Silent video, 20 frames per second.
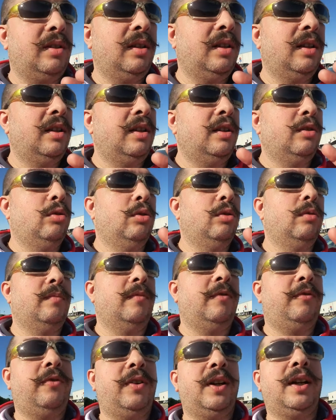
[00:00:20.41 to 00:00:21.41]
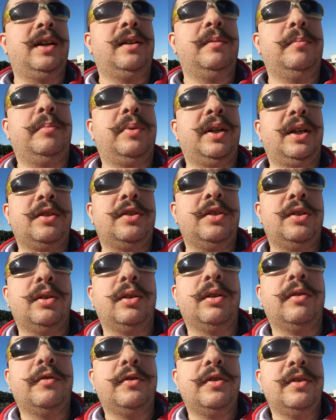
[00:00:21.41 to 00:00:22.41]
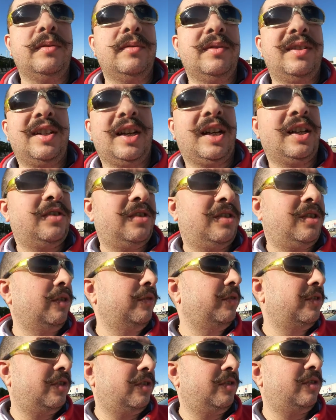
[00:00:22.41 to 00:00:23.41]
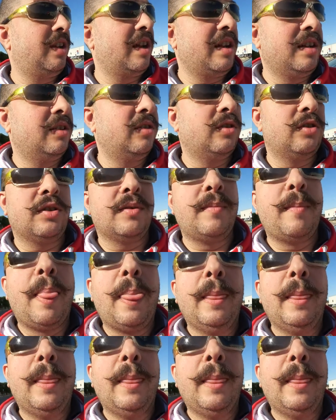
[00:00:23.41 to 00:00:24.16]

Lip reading: little fine particle of dust, of sand.